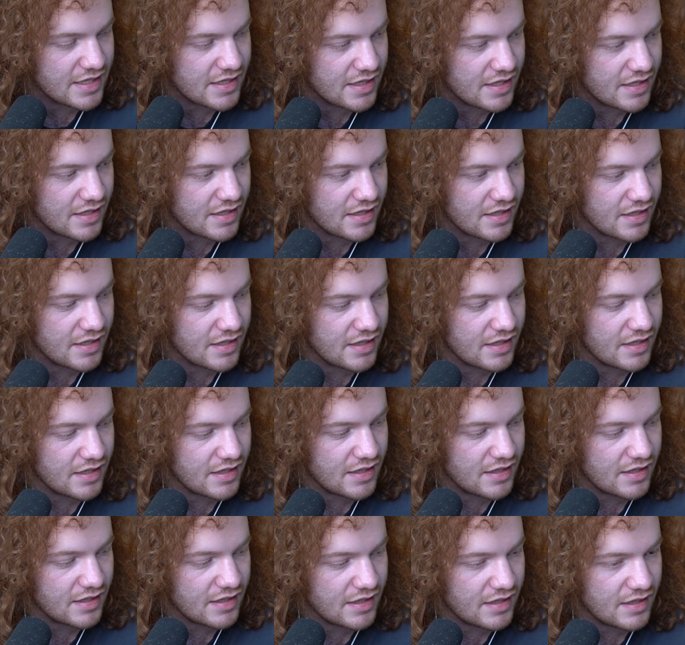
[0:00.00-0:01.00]
uh,
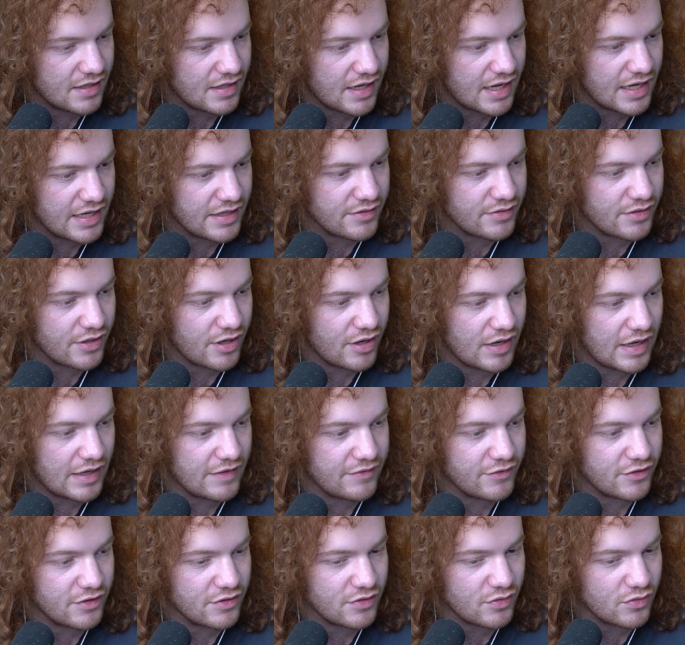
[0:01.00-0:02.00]
I don't know.
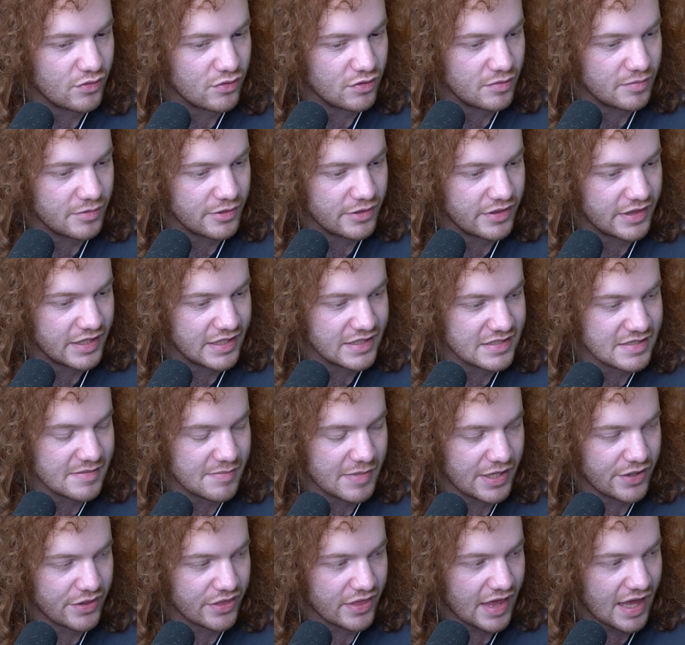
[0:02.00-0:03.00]
I've heard horrible things
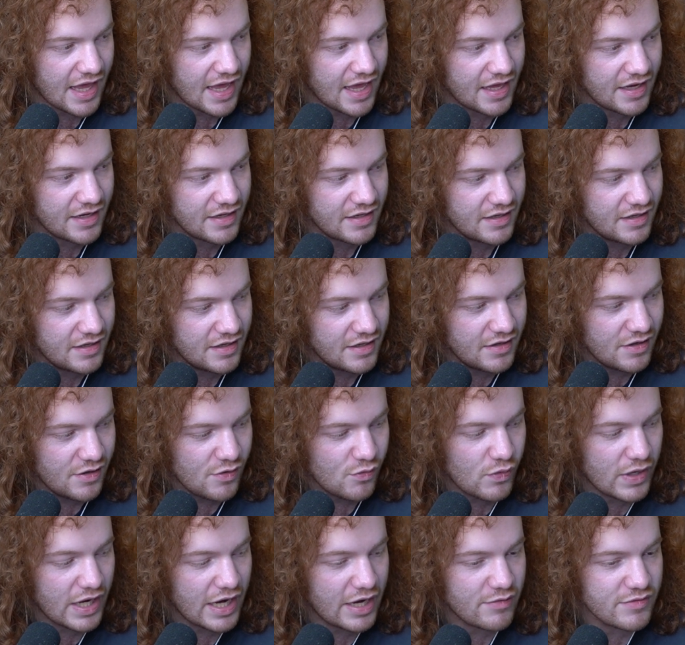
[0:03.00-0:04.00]
about that.
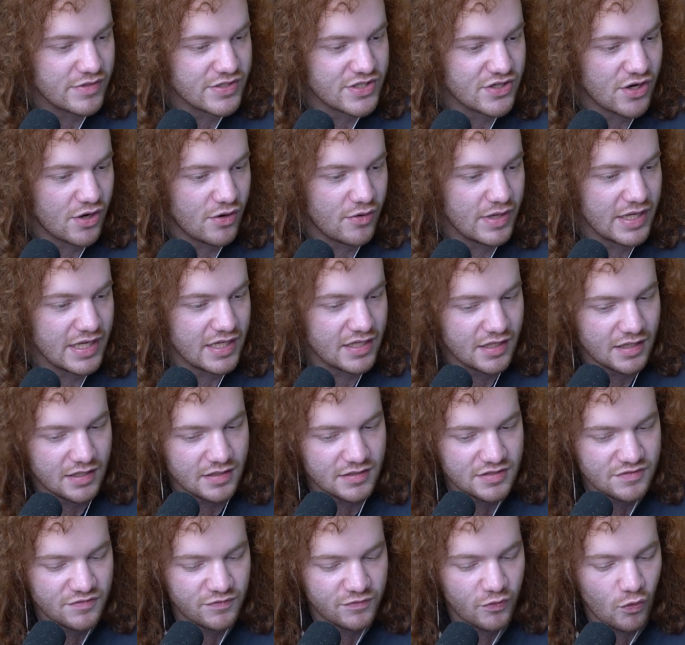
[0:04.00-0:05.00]
When I was going
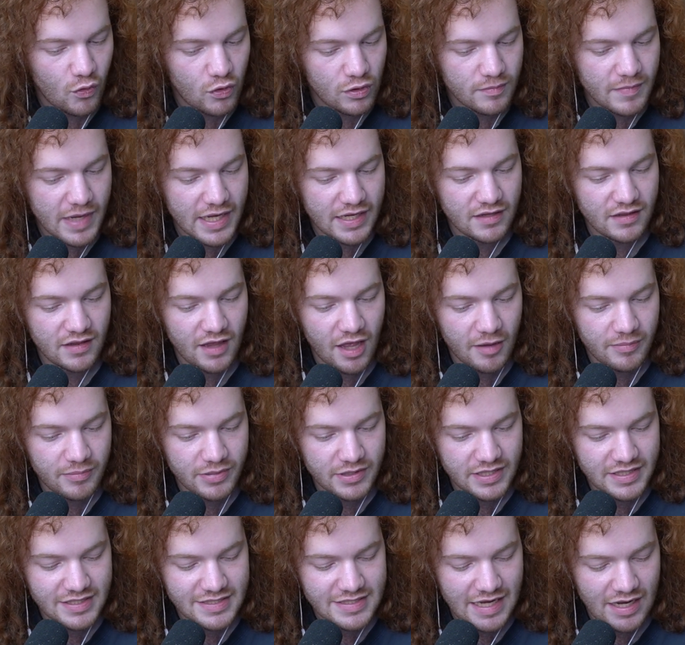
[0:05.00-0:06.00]
for
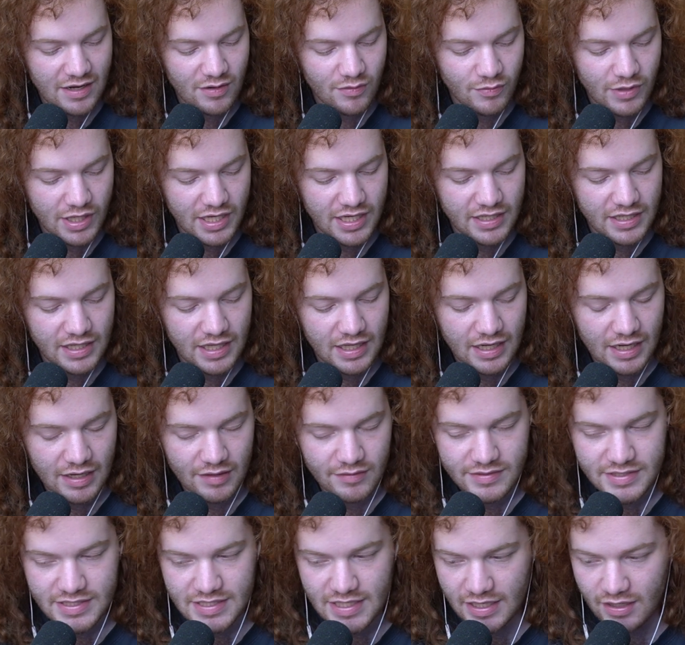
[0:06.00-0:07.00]
Megalopolis, I went and
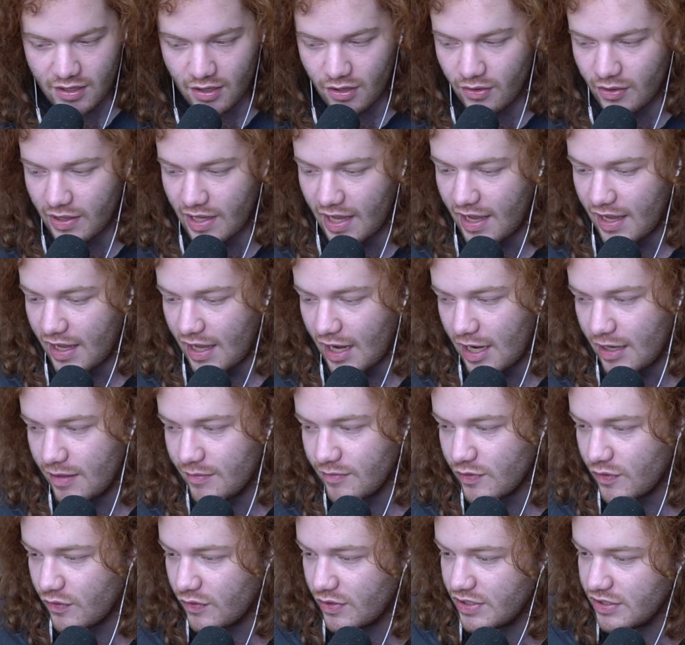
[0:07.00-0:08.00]
I was like, okay,
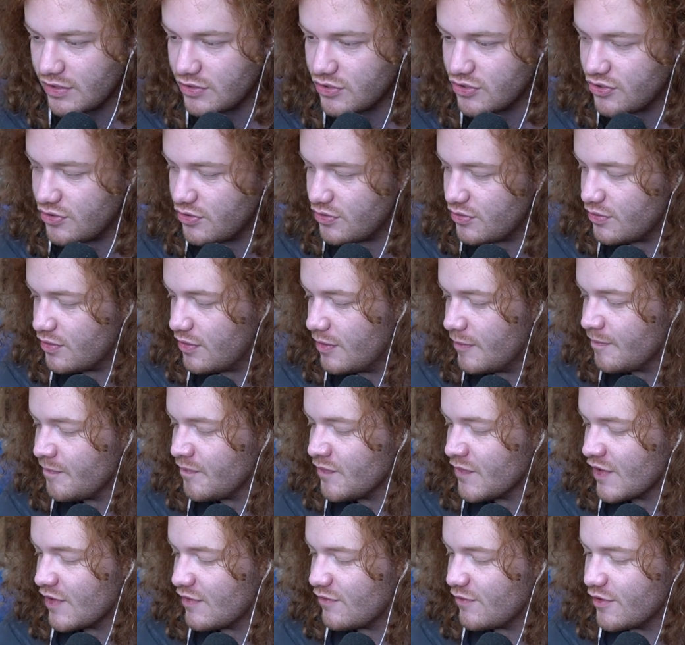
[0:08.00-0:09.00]
I'm going to,
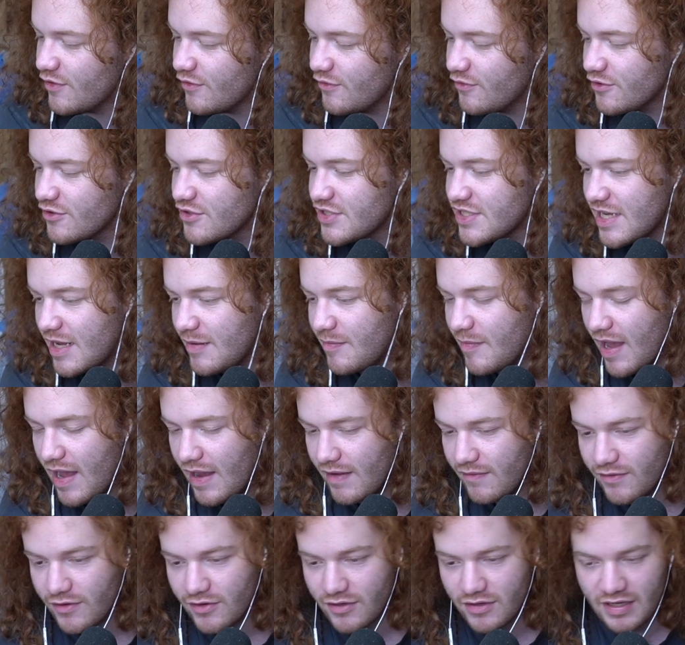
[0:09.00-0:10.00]
for the first time
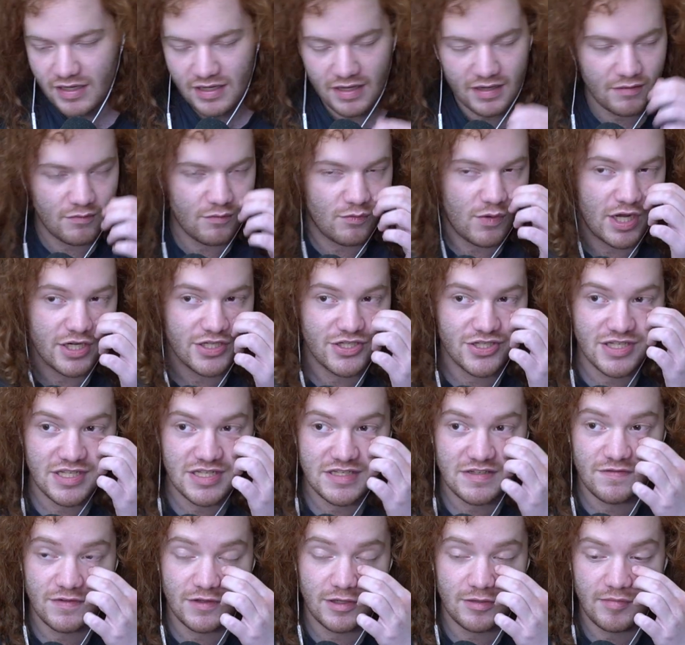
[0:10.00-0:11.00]
ever, watch
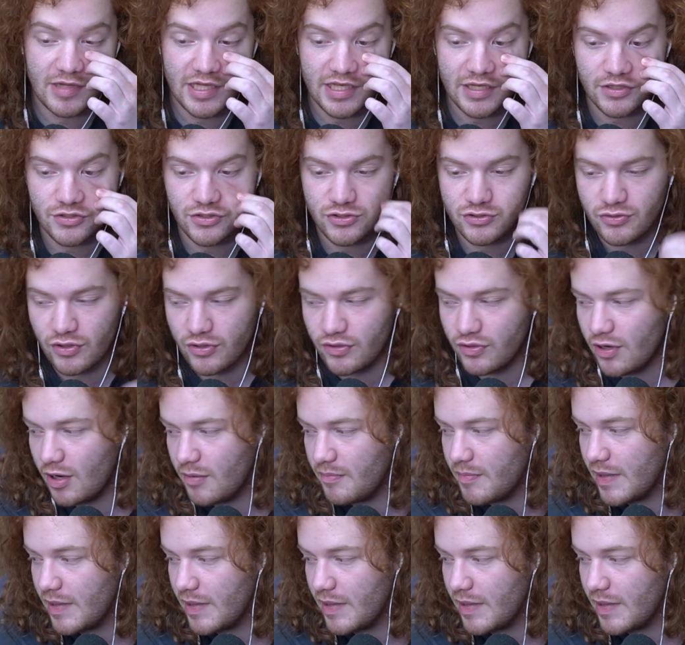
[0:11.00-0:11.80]
this film like a true